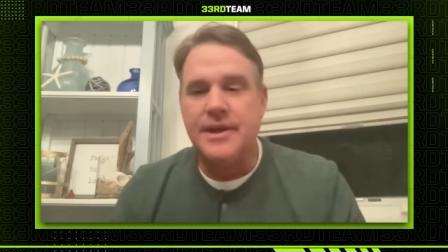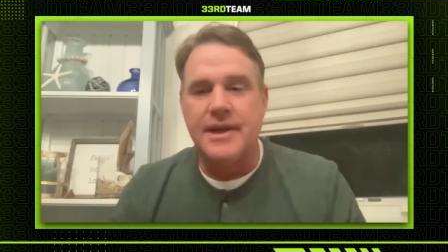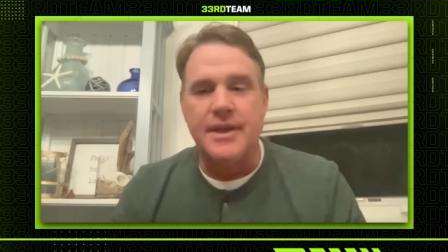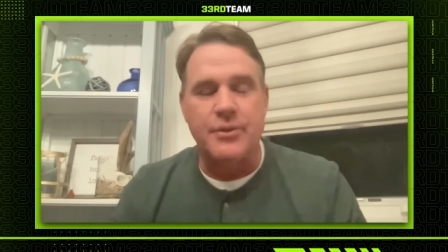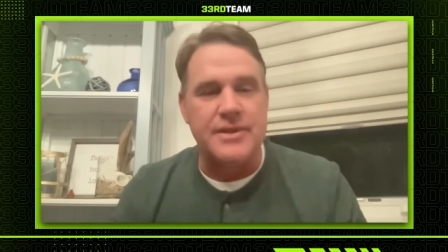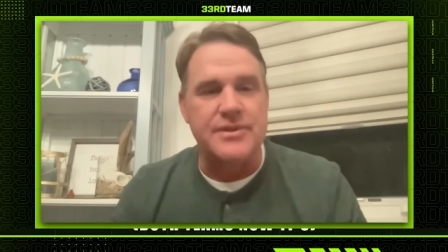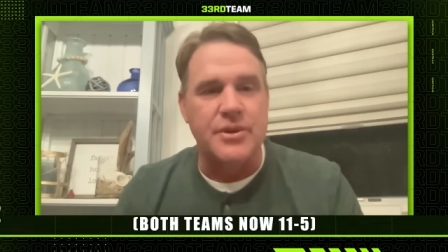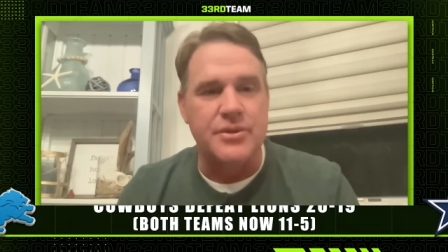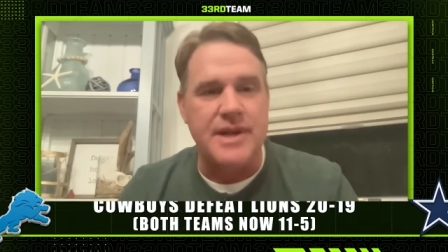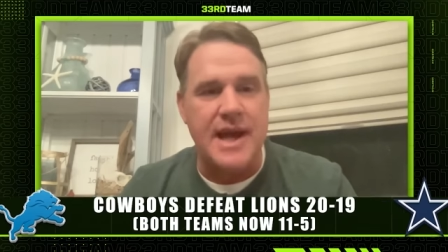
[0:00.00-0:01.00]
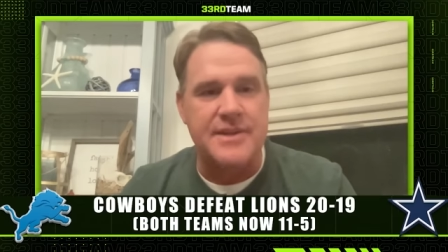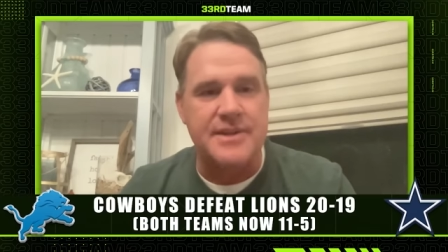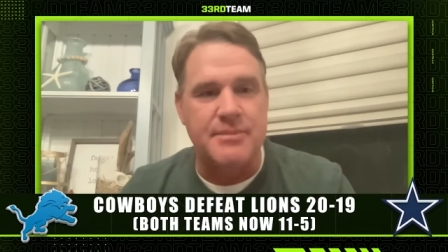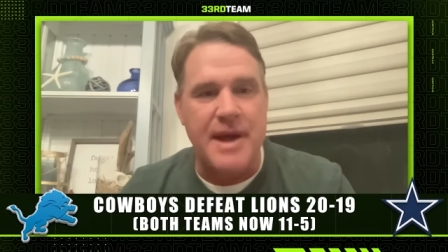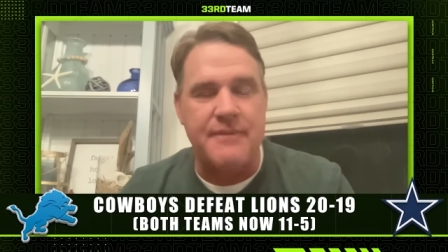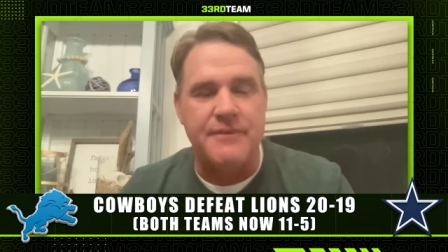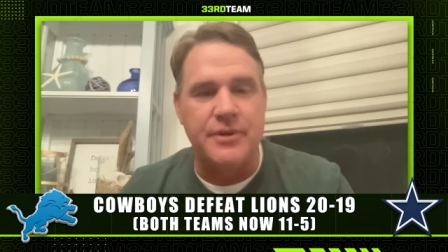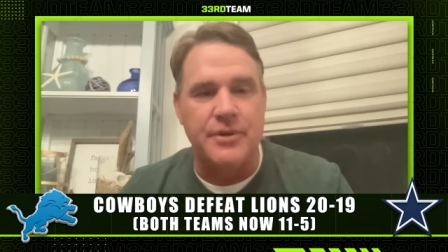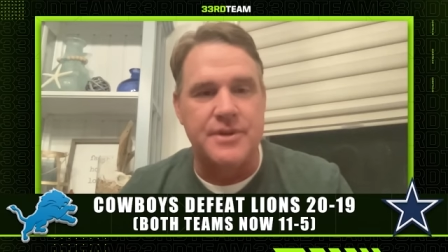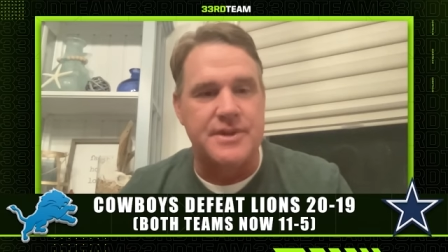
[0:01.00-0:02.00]
uh, the rest of those guys in the
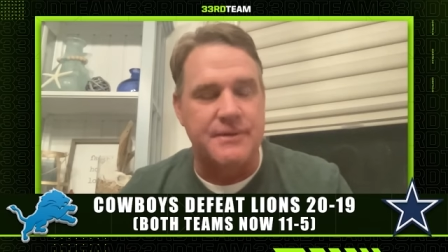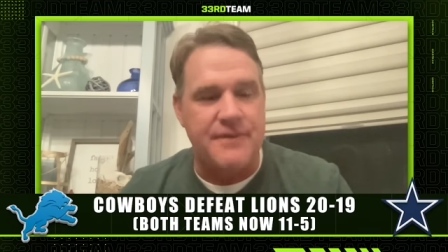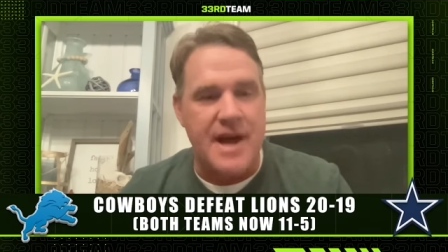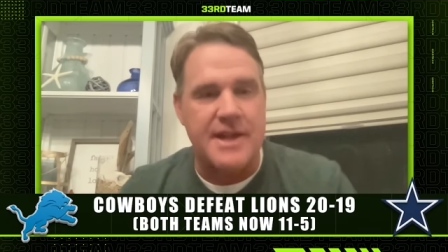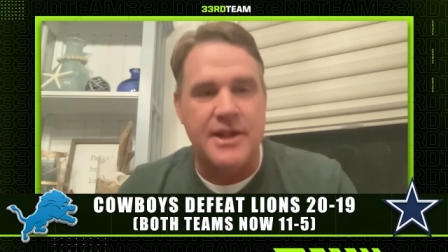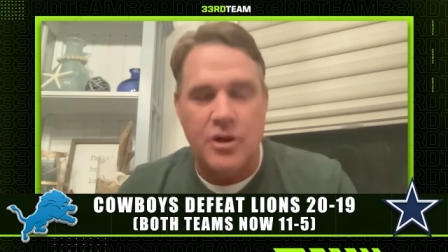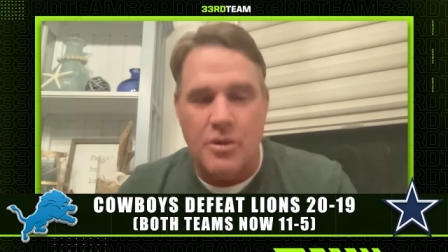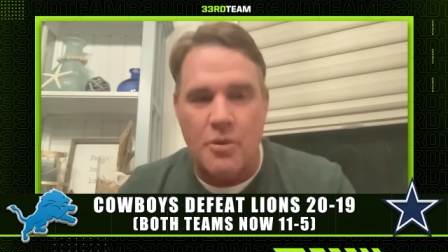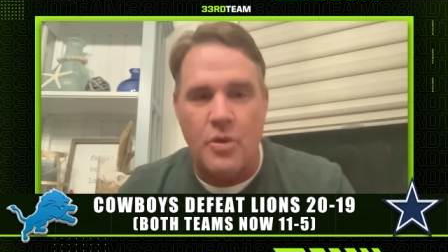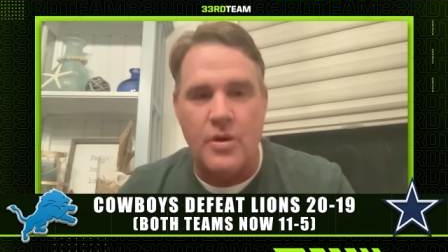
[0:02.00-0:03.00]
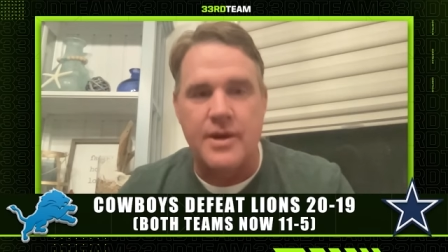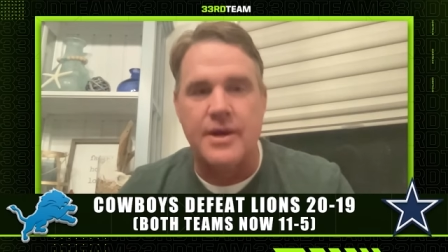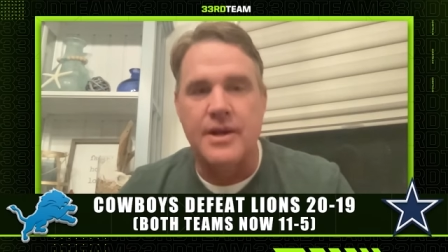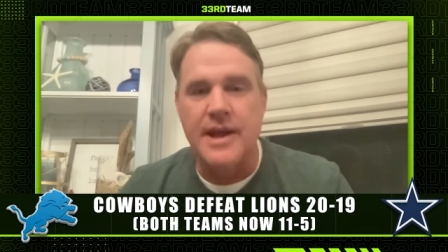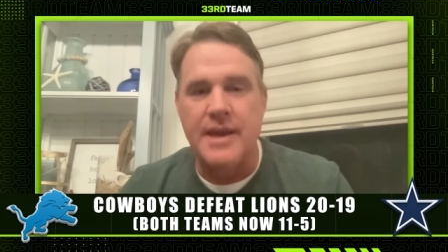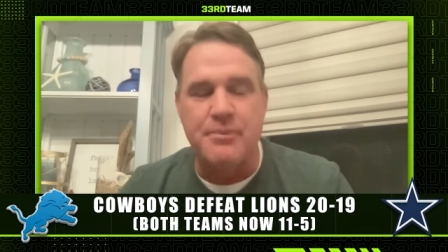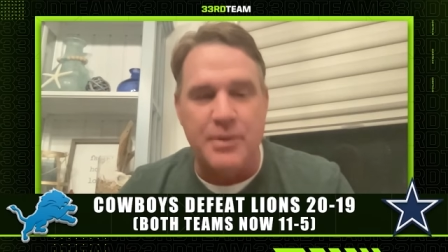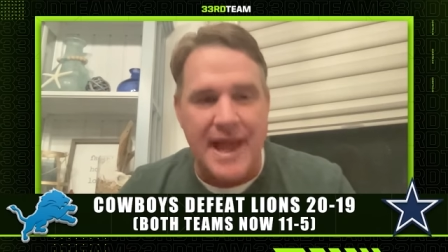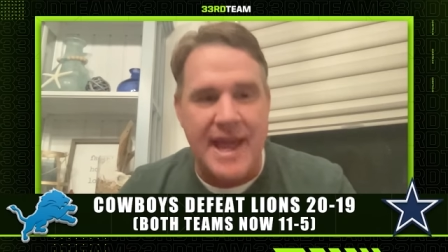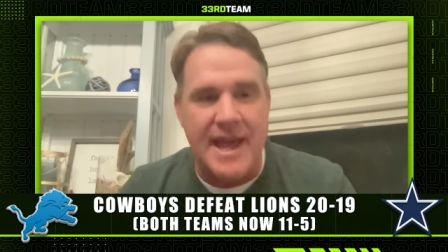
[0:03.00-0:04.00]
backfield and Stephon Gilmore and, and
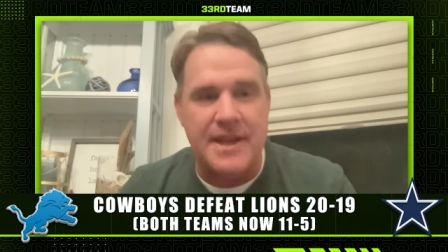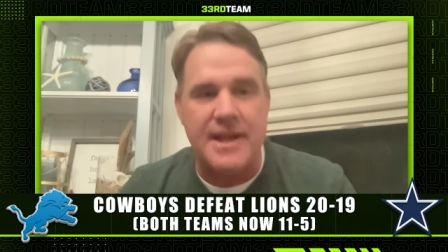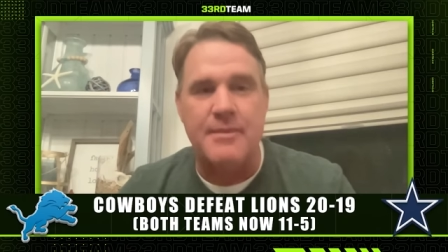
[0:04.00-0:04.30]
Bland.